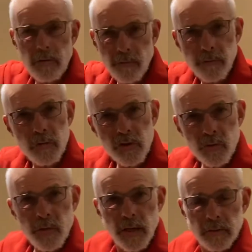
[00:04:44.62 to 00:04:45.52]
first
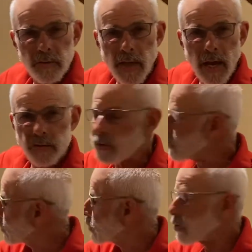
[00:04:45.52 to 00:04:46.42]
300,000
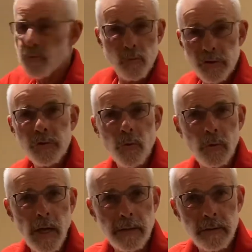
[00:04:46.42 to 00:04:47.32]
years, there was no
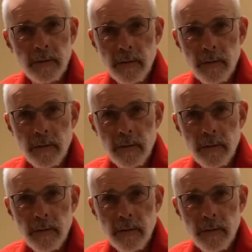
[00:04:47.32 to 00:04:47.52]
light.